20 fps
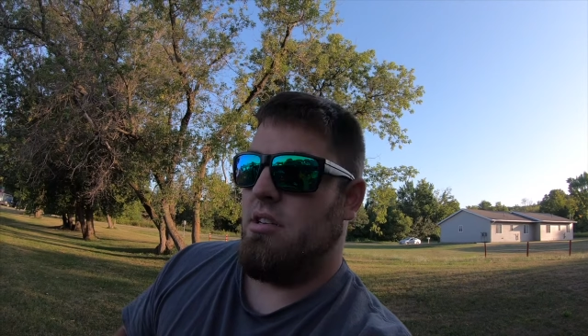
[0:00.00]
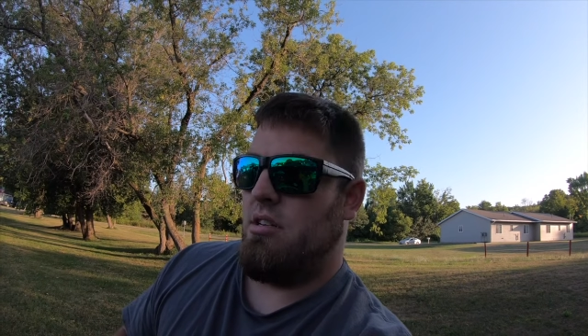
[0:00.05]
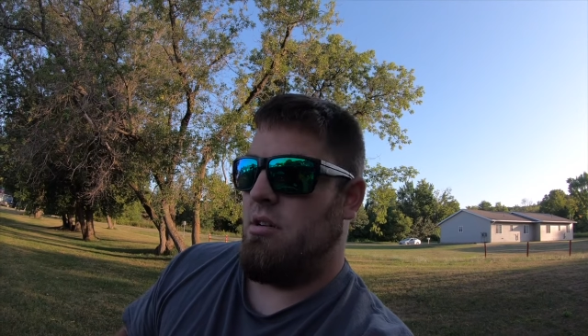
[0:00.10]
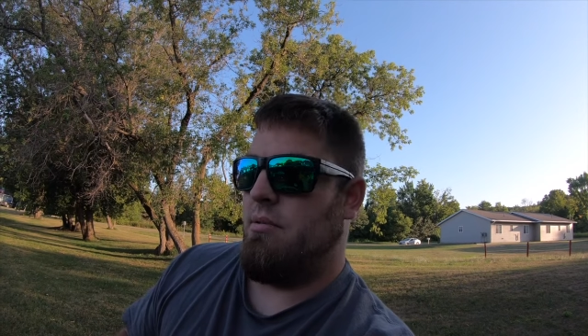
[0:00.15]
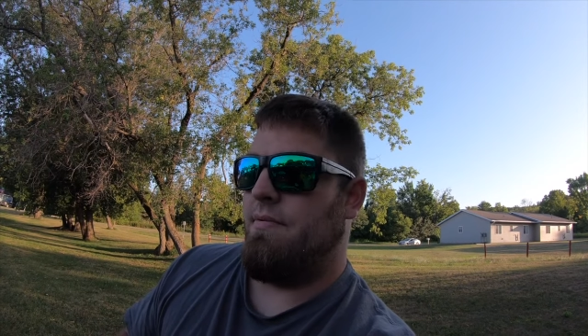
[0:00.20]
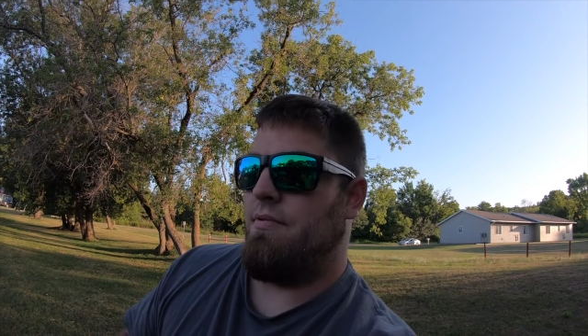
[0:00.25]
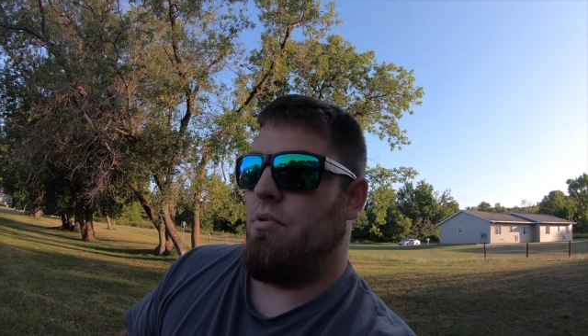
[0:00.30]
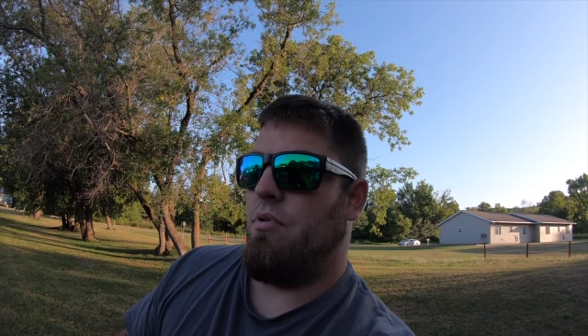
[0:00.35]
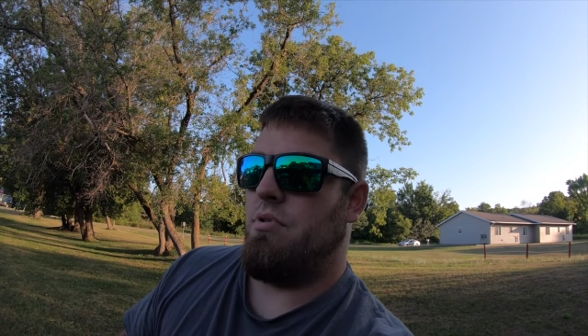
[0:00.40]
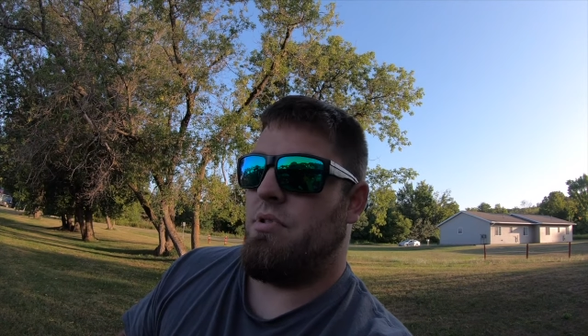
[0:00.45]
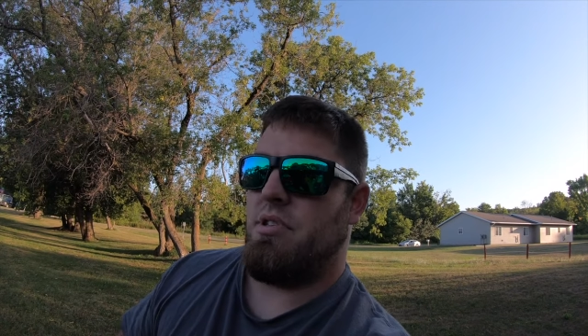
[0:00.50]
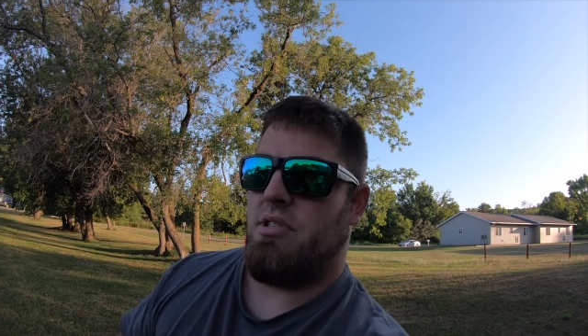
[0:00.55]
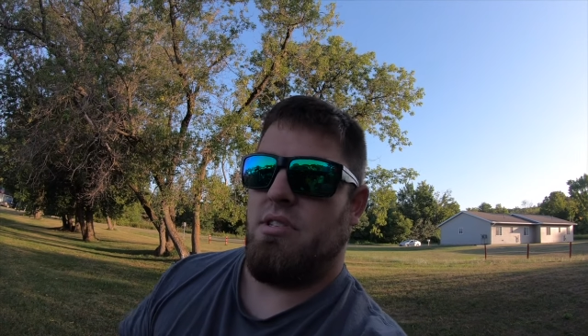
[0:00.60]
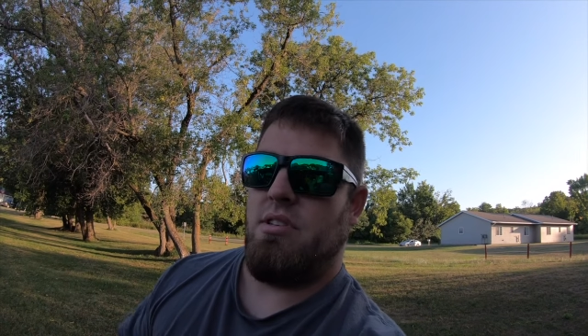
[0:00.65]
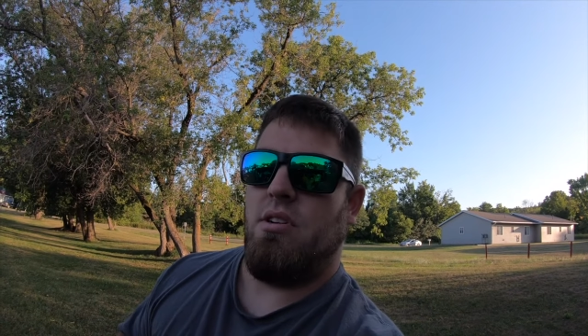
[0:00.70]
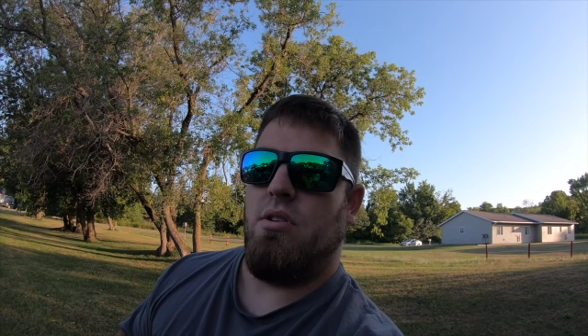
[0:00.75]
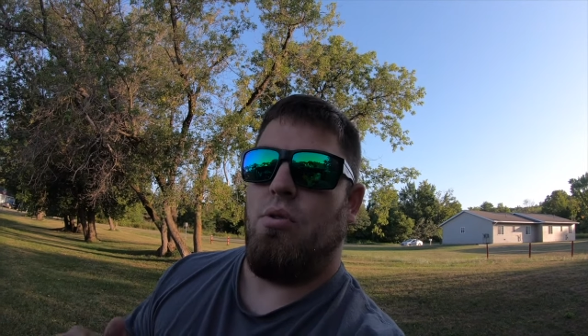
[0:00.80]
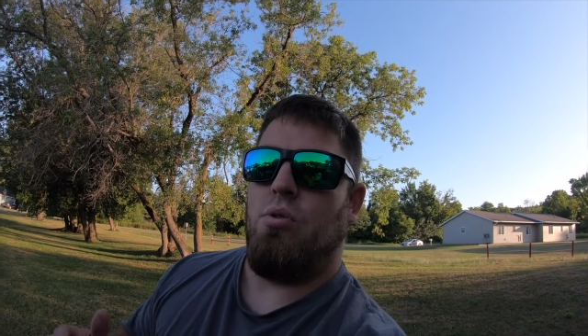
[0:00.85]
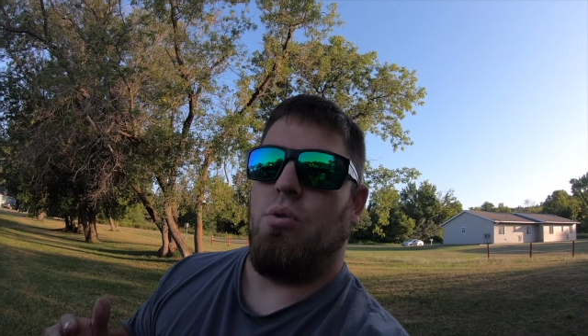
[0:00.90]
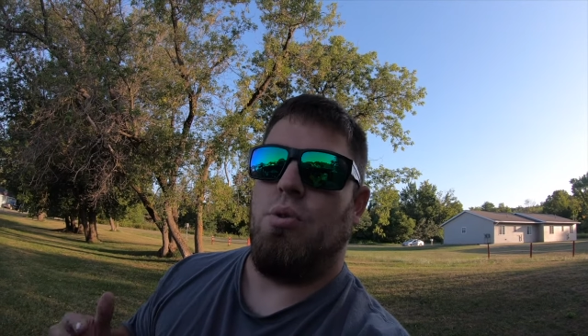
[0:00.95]
Of course, this
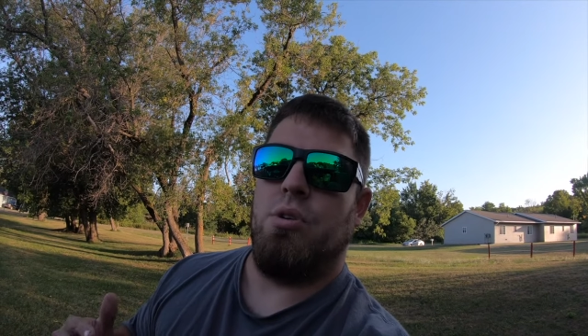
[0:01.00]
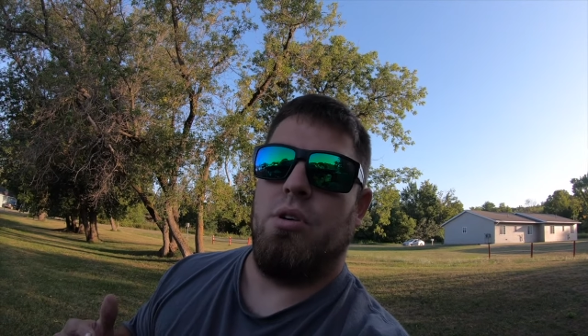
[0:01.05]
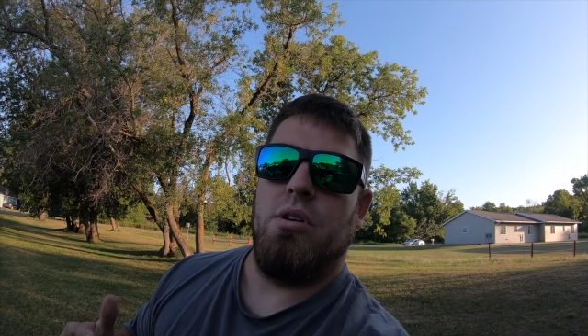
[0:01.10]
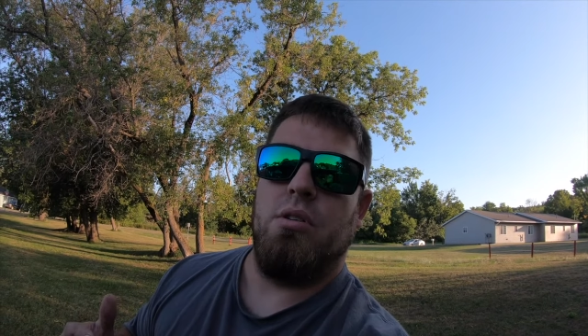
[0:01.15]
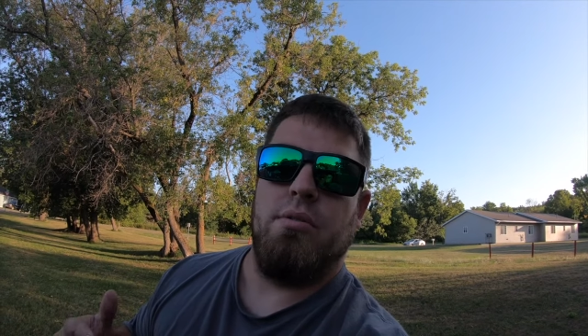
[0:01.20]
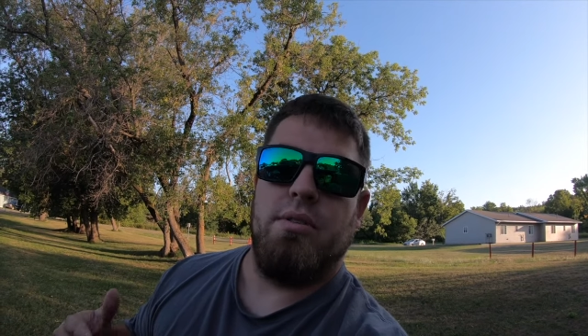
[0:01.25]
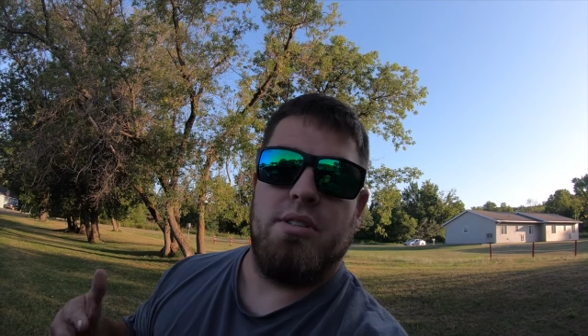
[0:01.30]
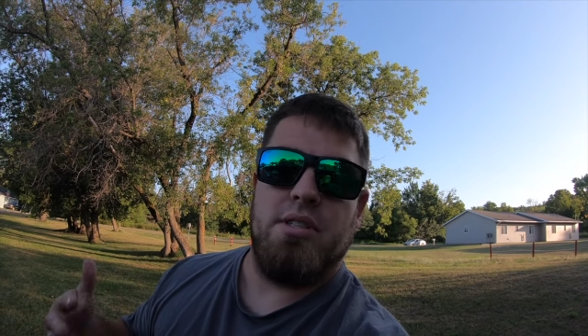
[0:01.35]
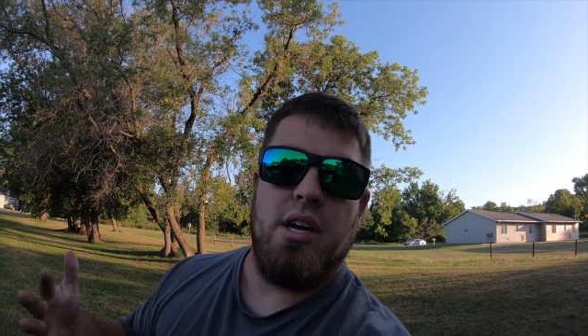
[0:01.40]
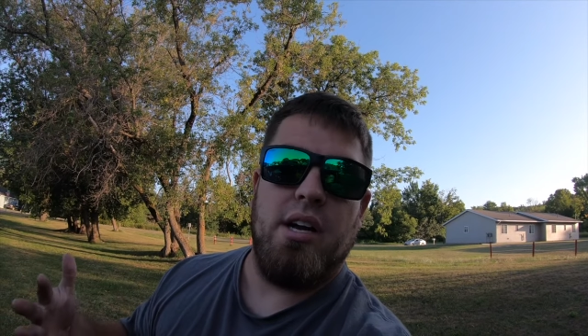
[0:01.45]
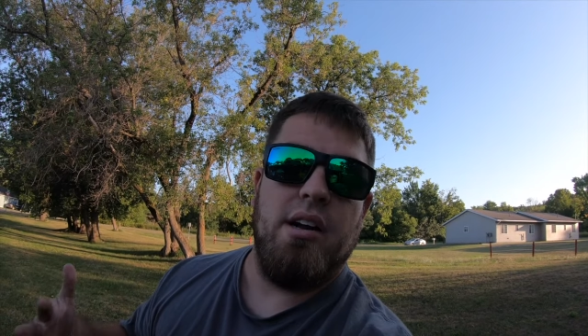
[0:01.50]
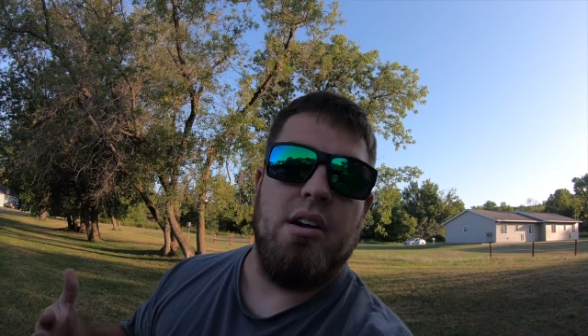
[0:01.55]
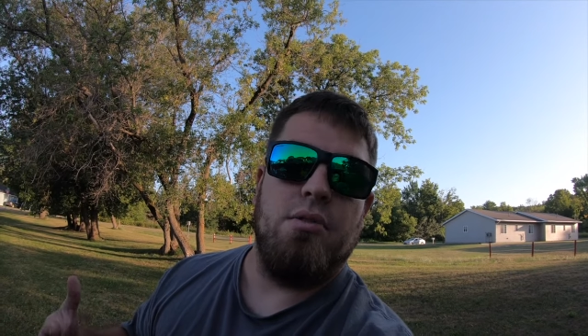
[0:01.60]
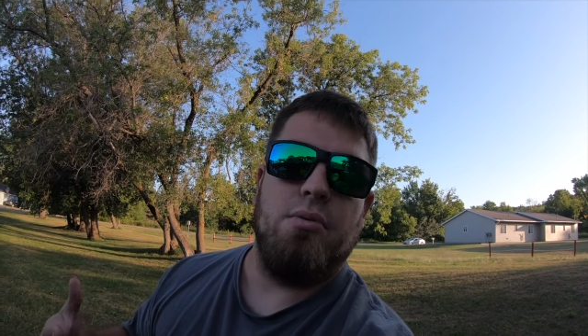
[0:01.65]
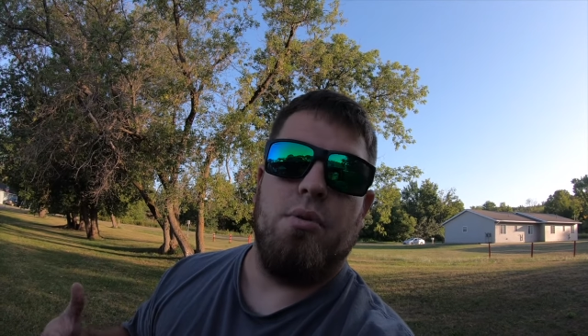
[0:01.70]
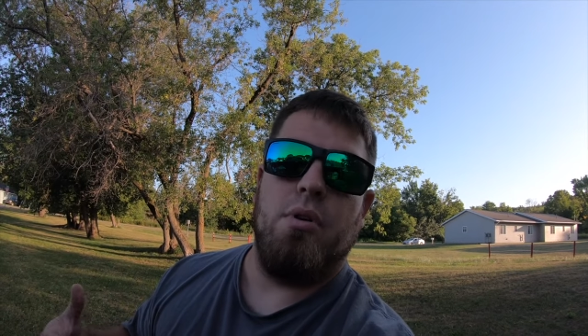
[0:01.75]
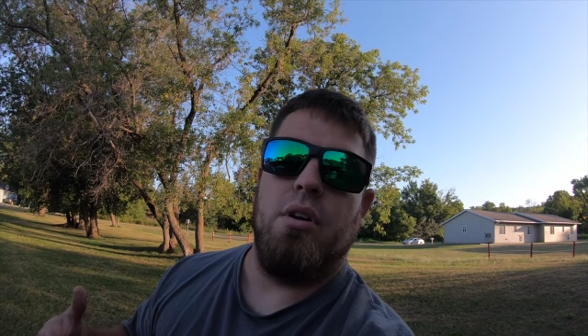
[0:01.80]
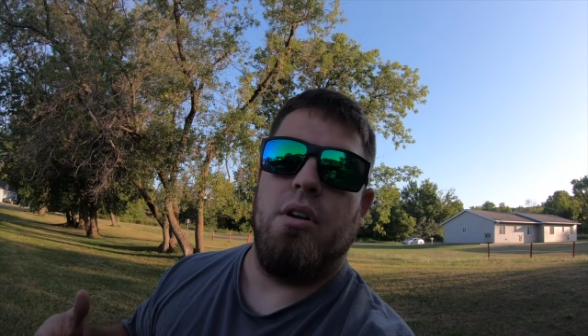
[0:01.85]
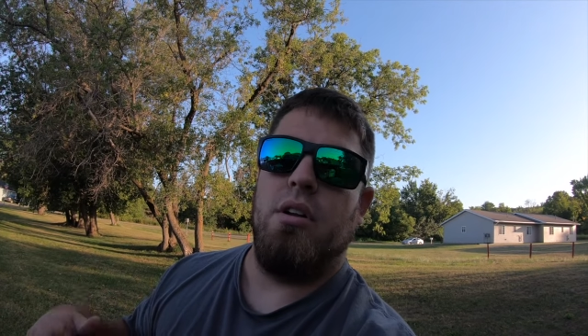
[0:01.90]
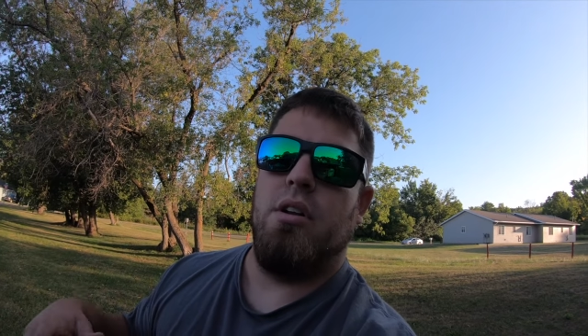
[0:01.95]
is an older,
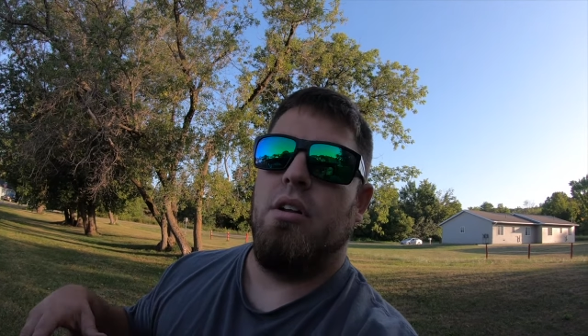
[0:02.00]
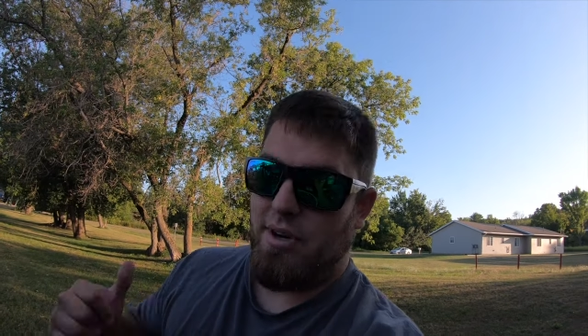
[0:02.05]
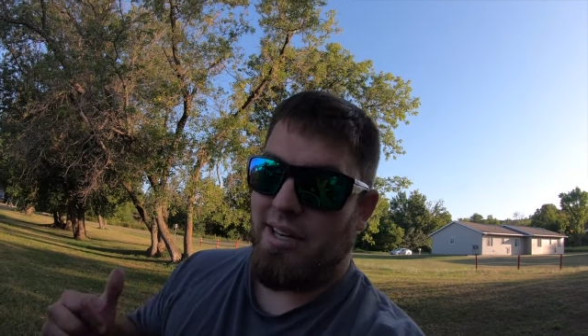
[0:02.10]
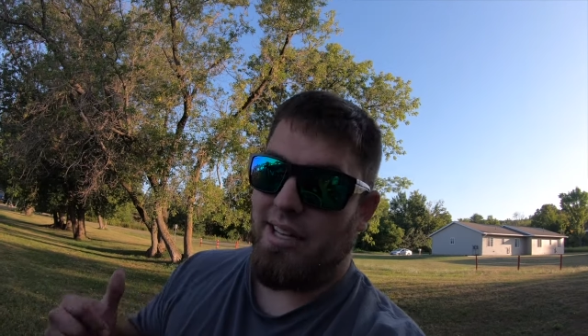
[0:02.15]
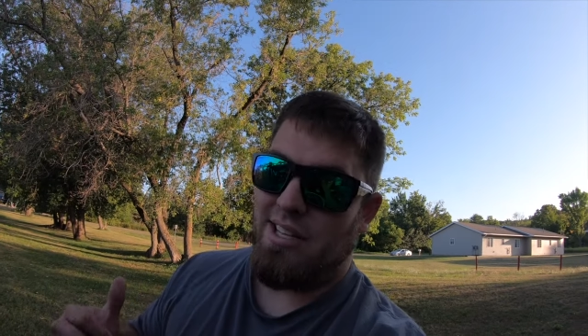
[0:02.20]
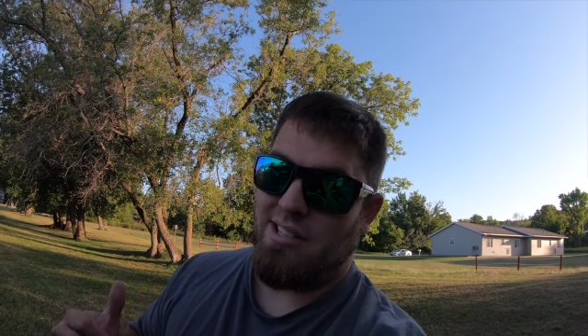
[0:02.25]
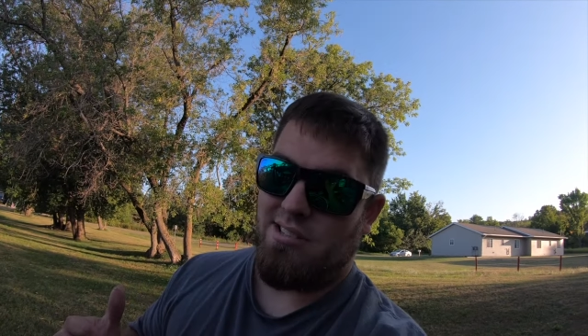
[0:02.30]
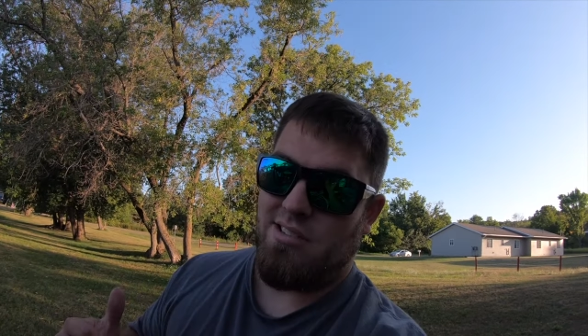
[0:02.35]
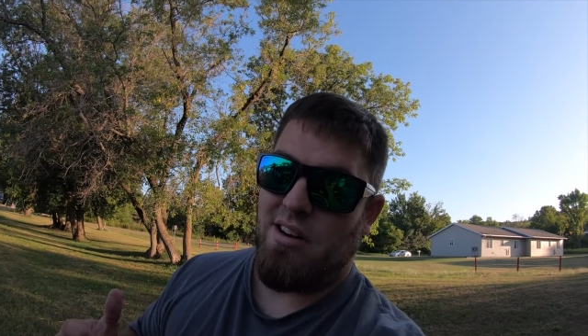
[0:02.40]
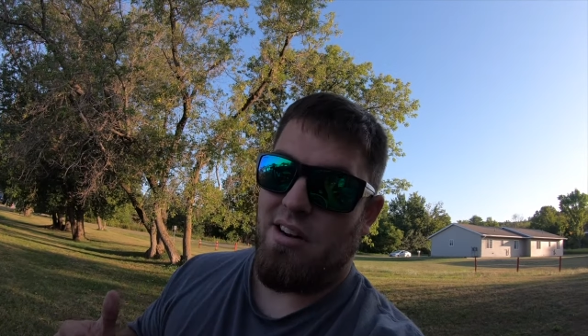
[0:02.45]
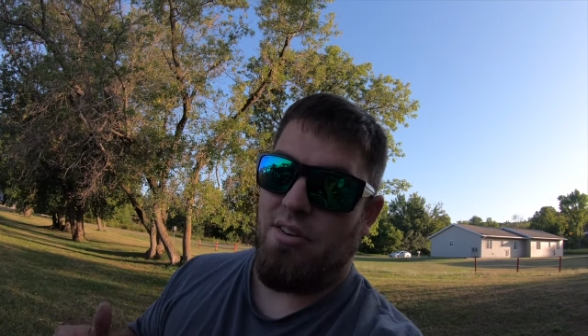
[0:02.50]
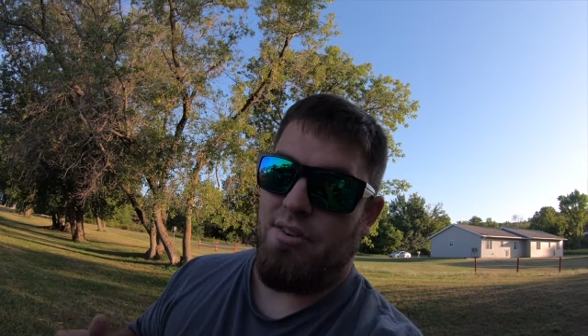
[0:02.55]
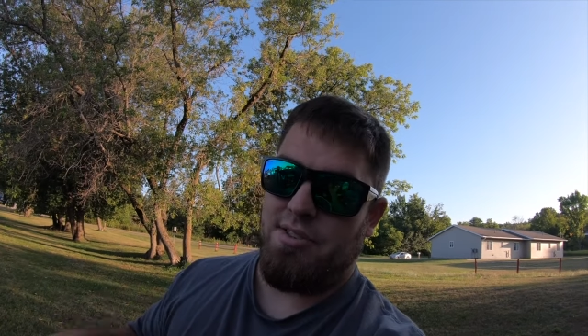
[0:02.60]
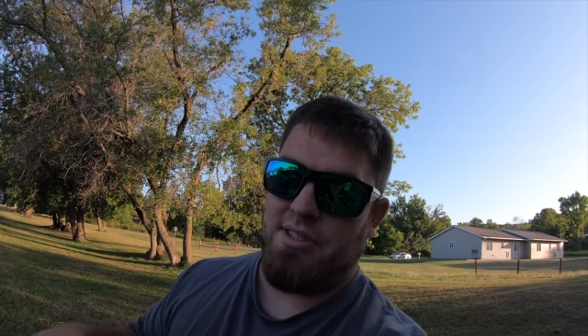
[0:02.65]
retired one. Go ahead and get started.